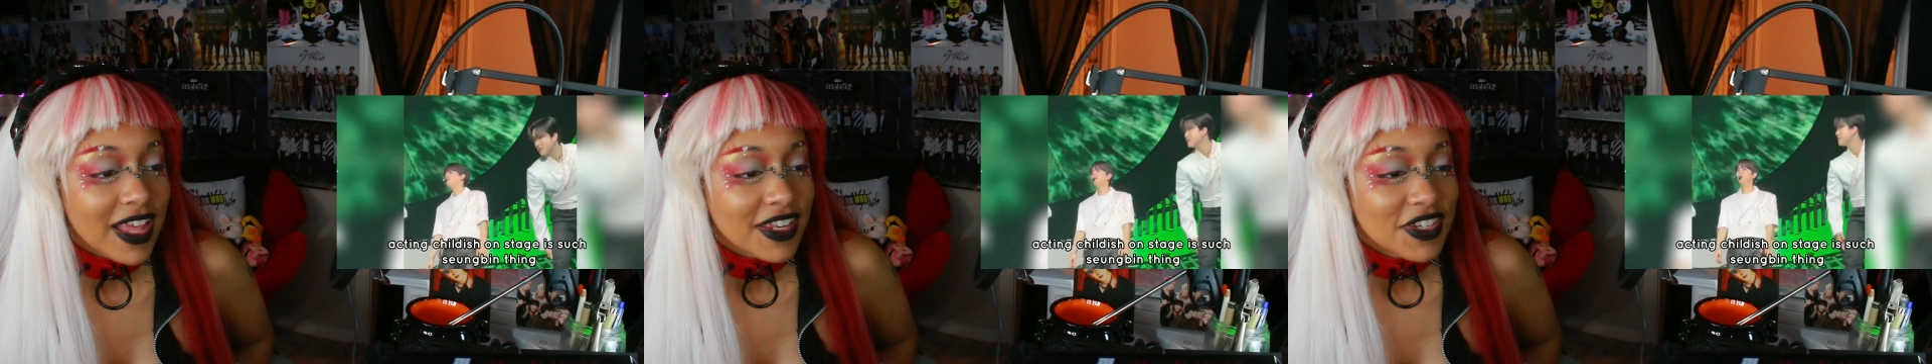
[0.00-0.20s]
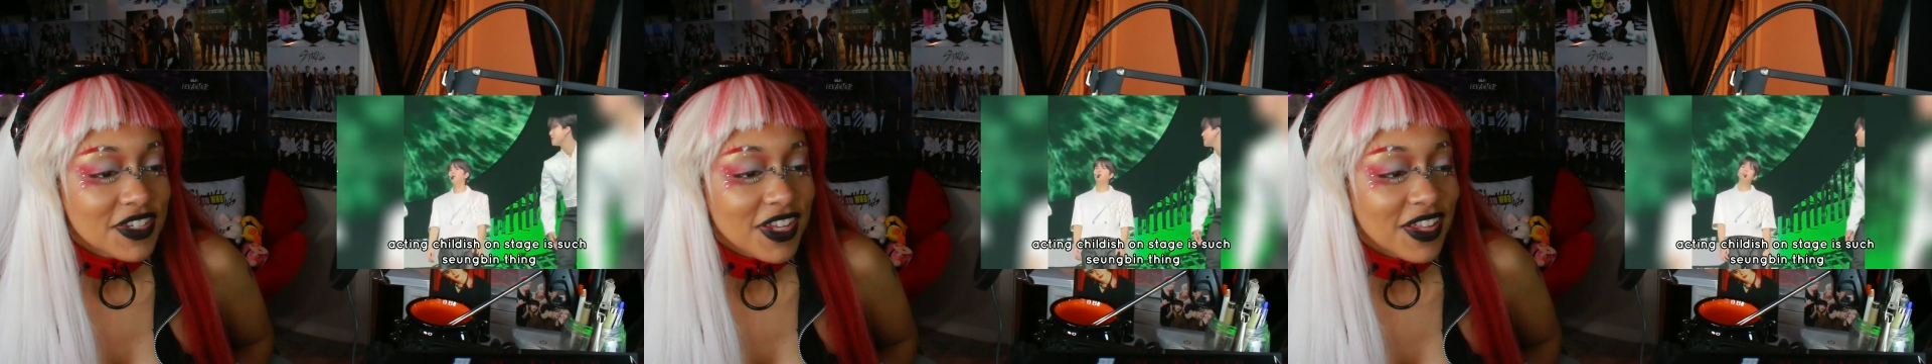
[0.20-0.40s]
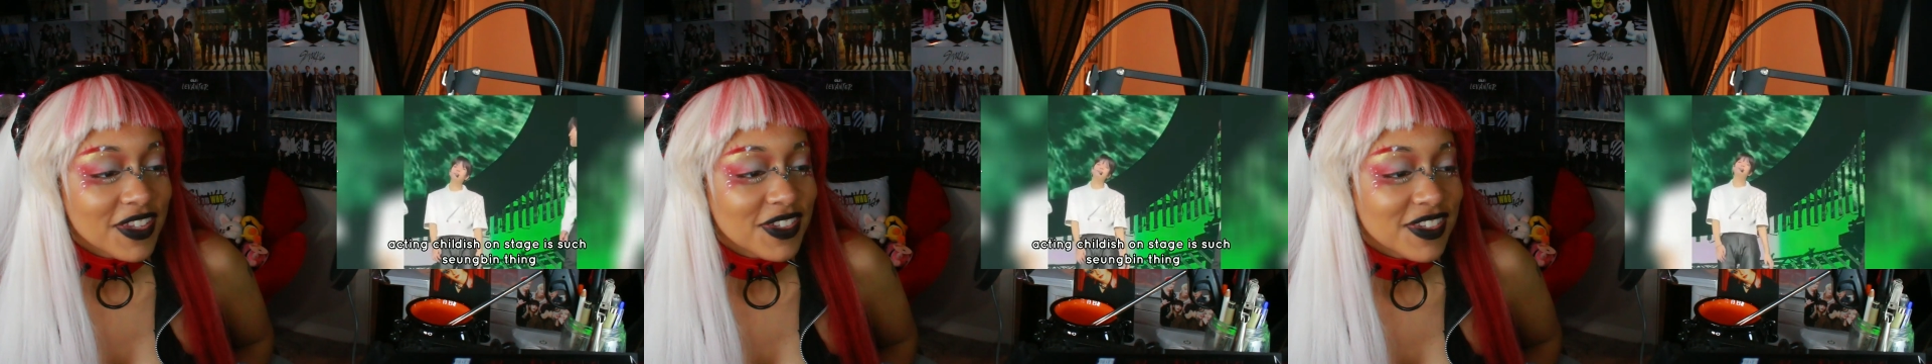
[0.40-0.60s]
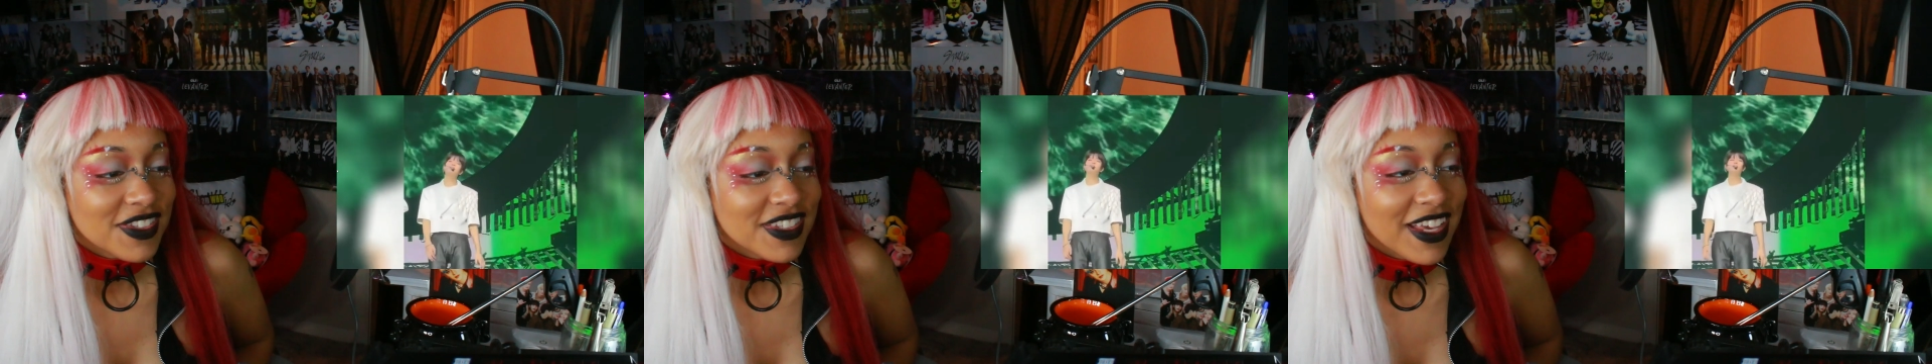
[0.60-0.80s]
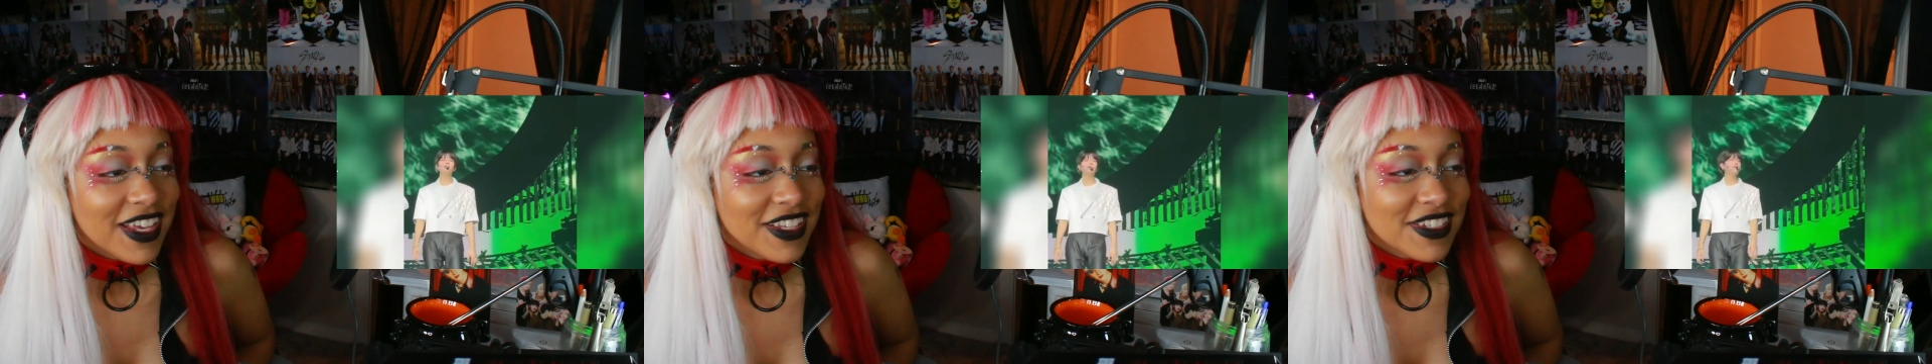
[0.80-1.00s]
I think that was
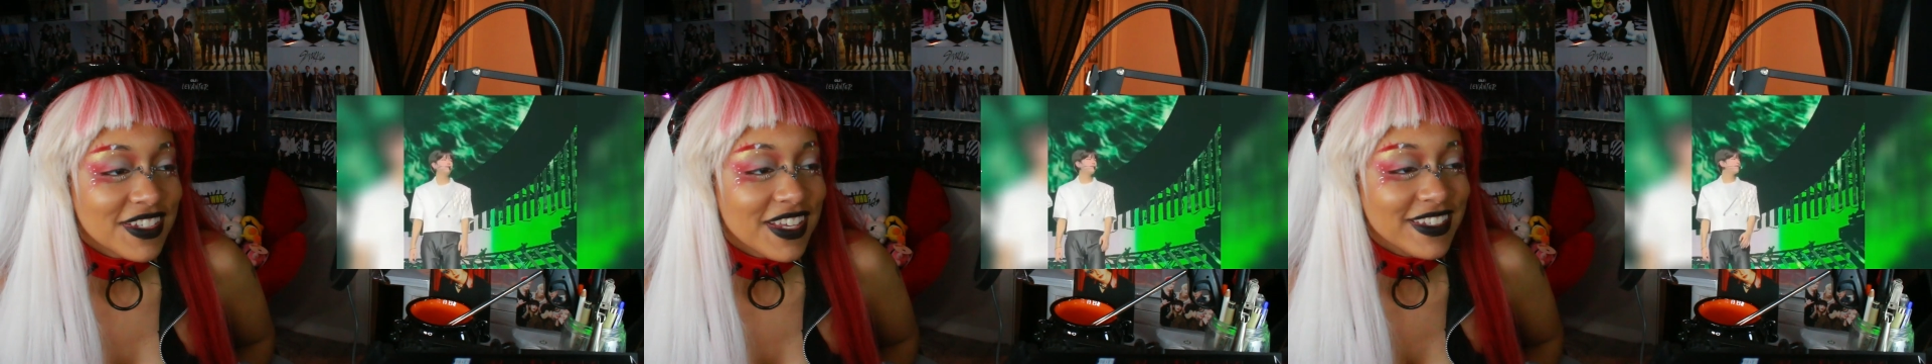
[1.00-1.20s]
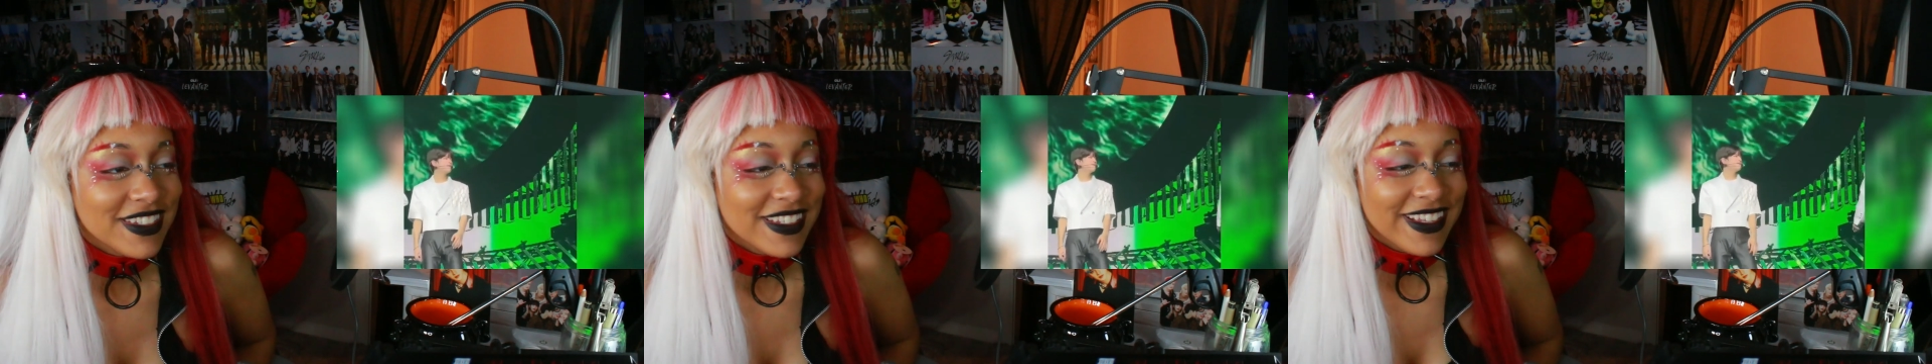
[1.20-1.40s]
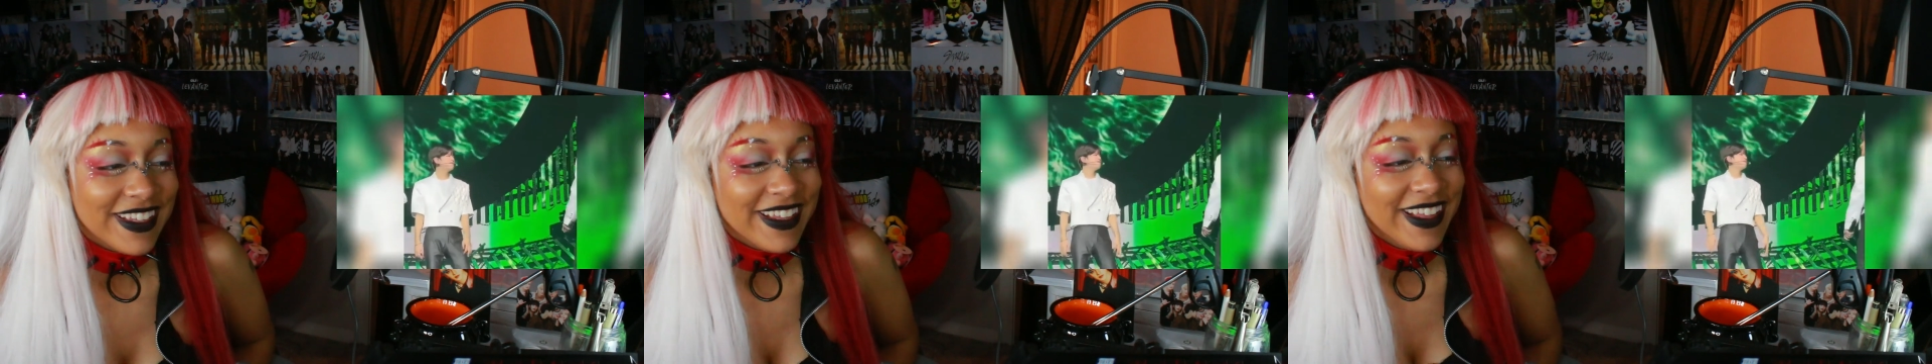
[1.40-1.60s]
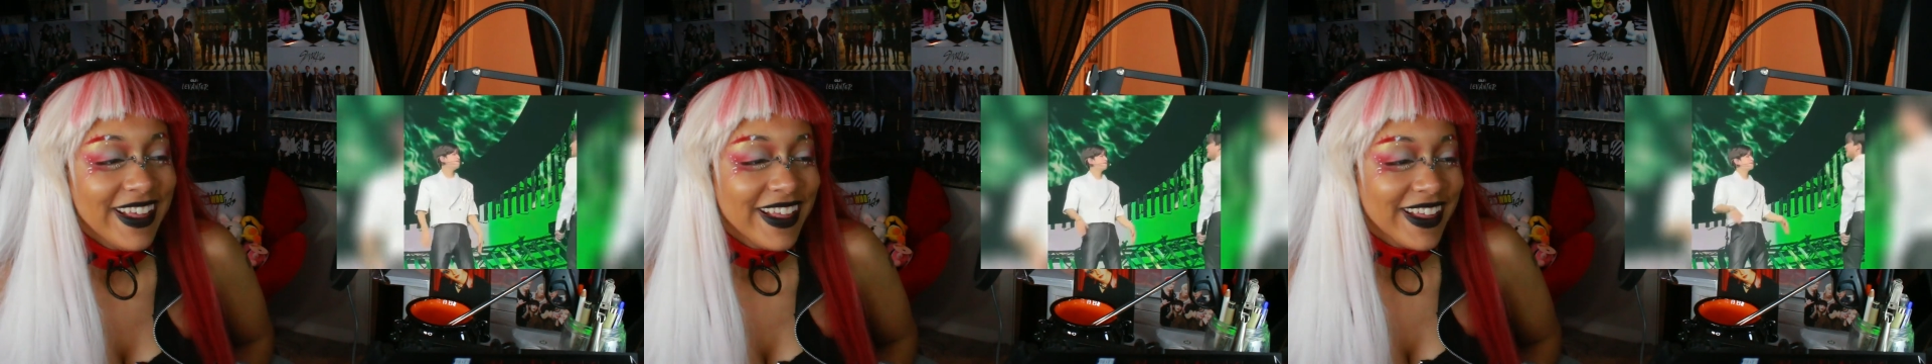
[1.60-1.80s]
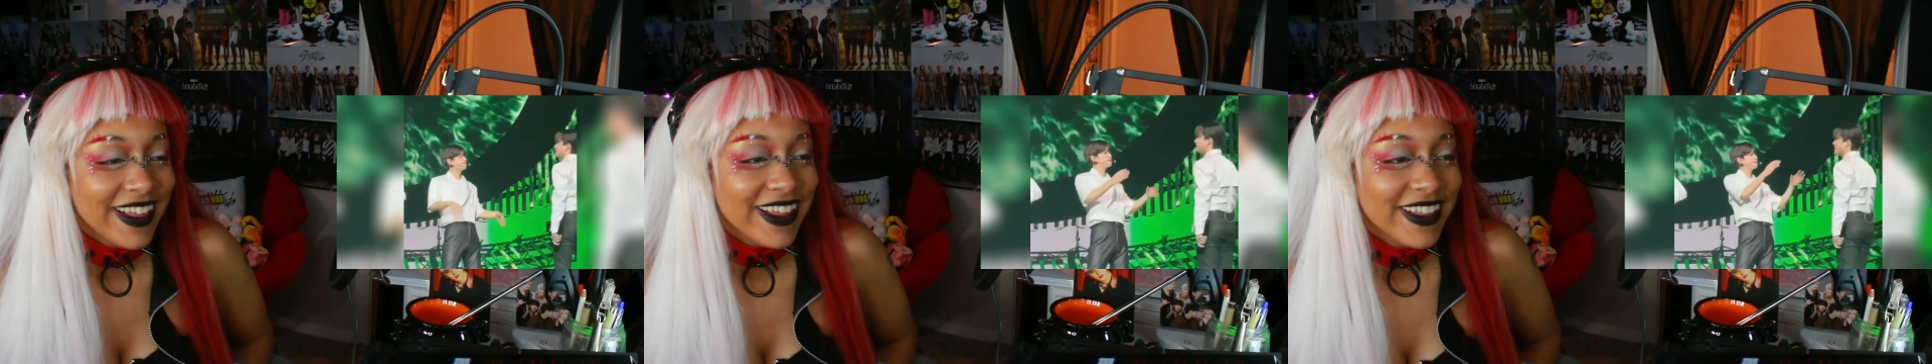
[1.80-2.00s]
some
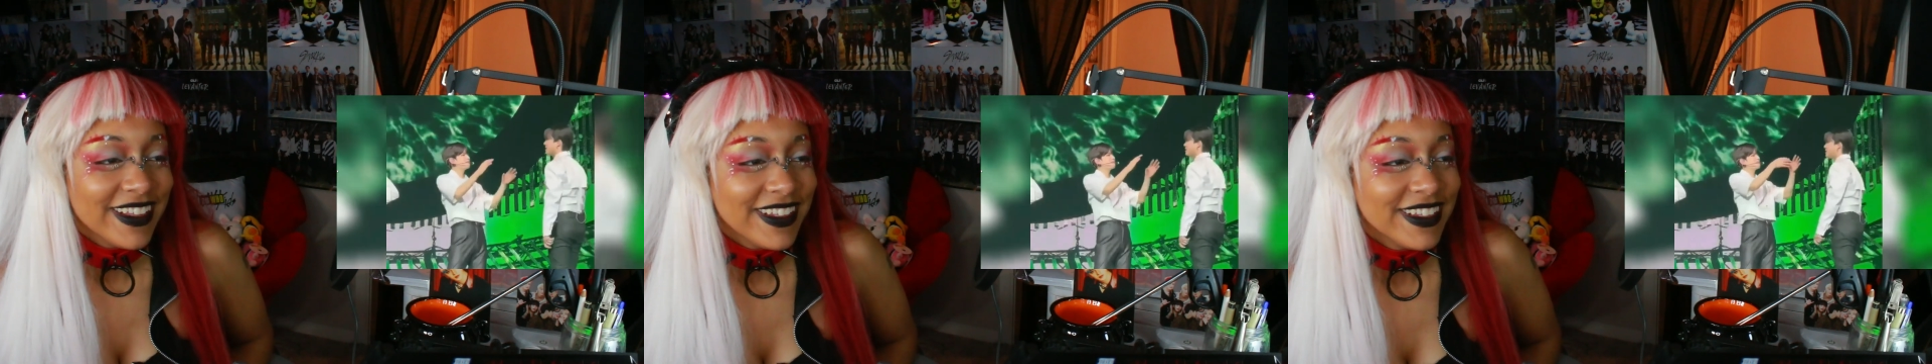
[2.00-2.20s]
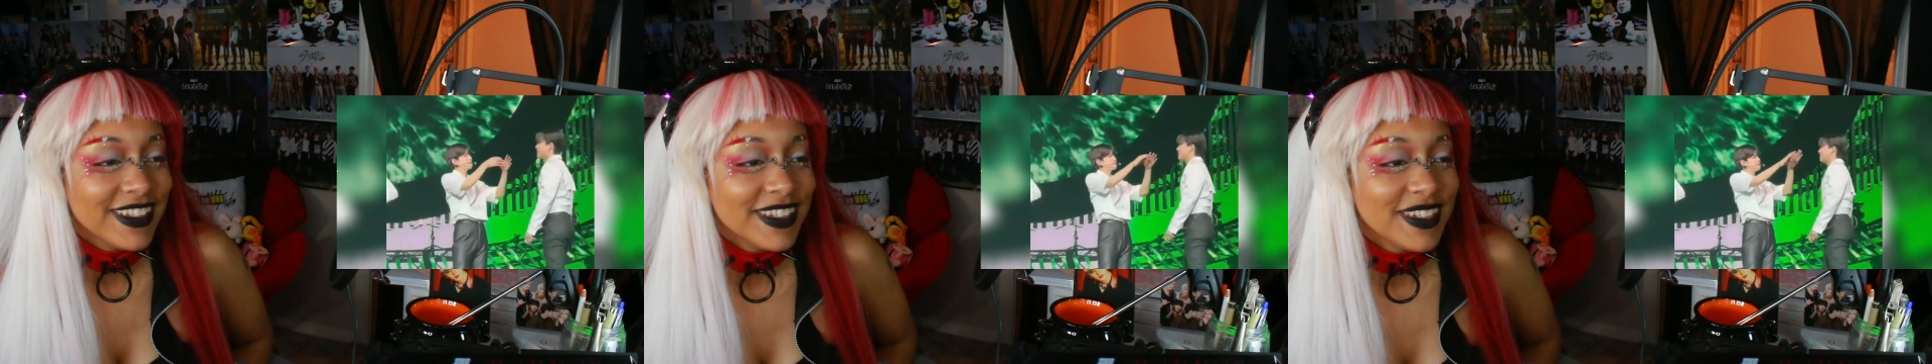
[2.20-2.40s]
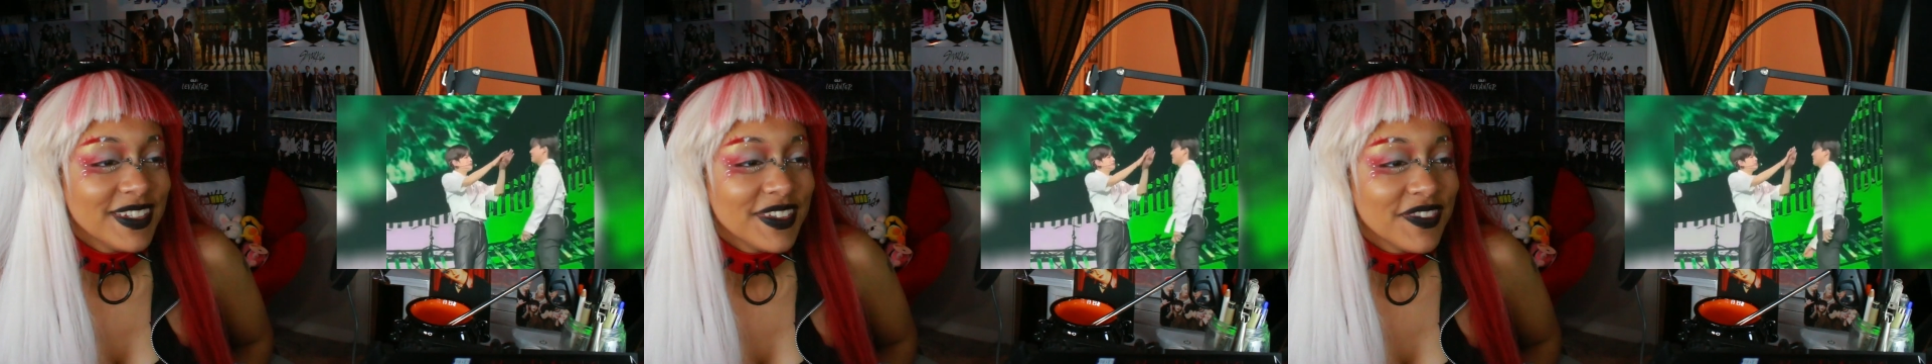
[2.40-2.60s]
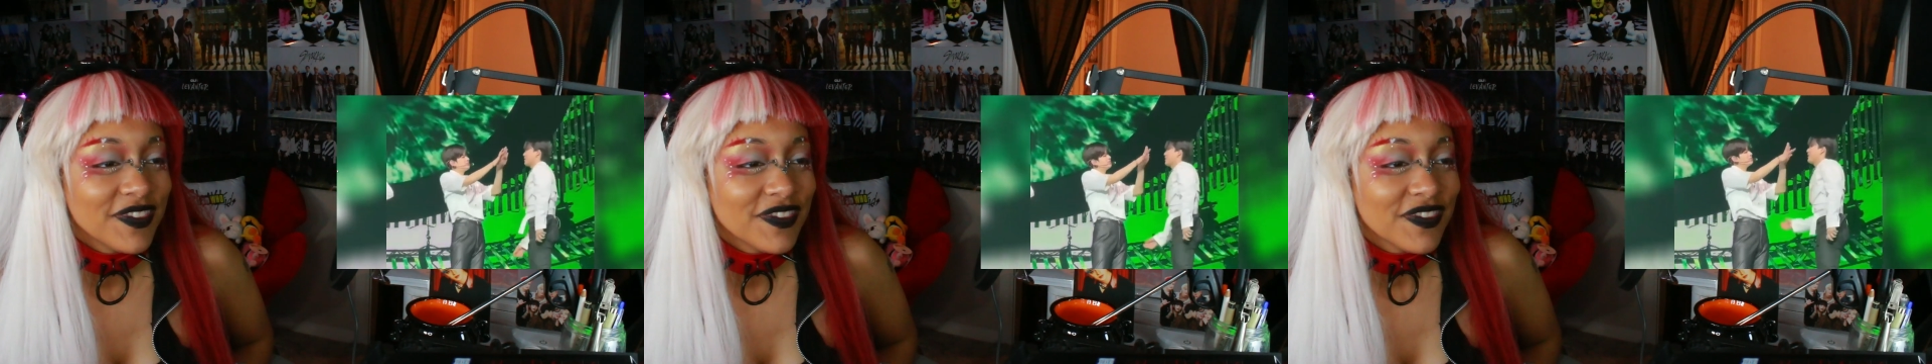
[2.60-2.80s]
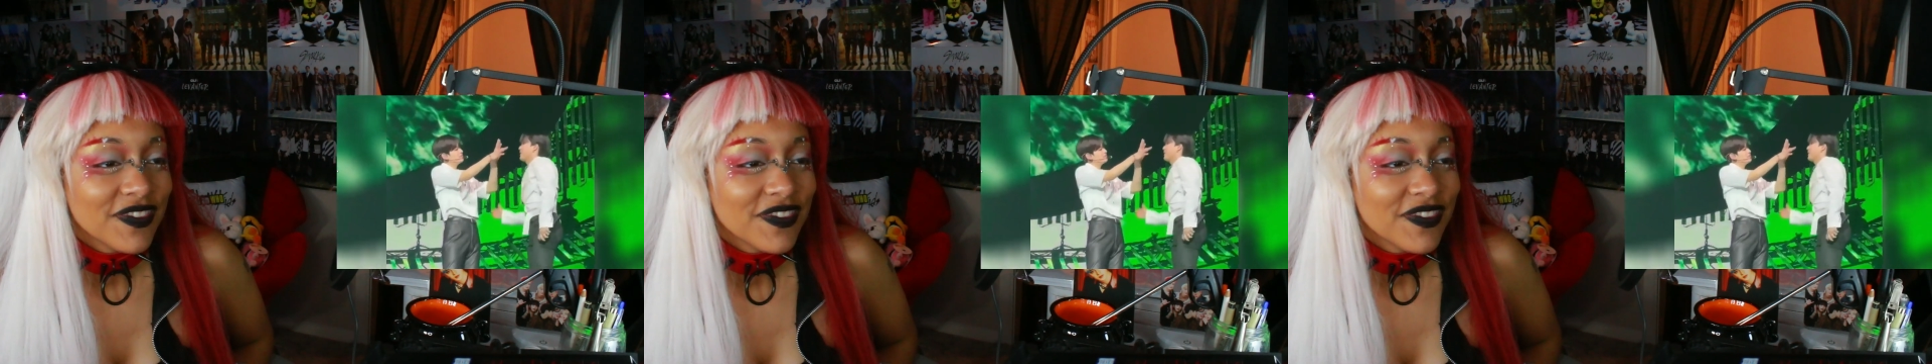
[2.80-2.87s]
stage.